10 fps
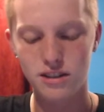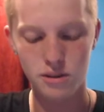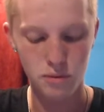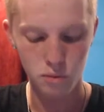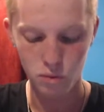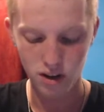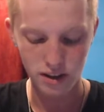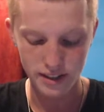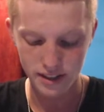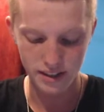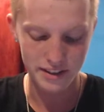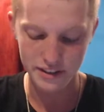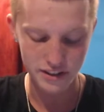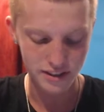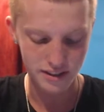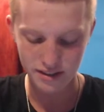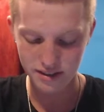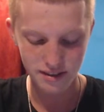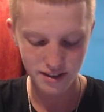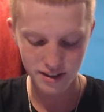working and just,
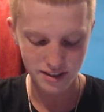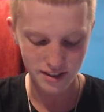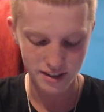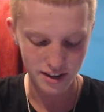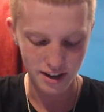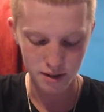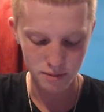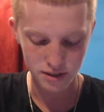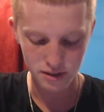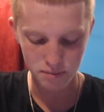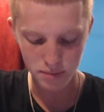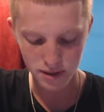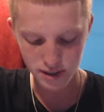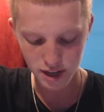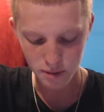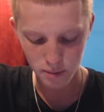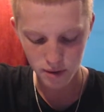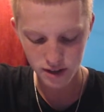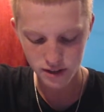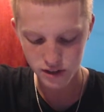it's insane. I'm just busy out of my
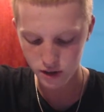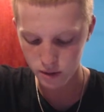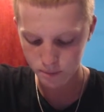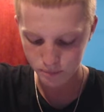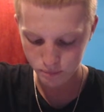mind. So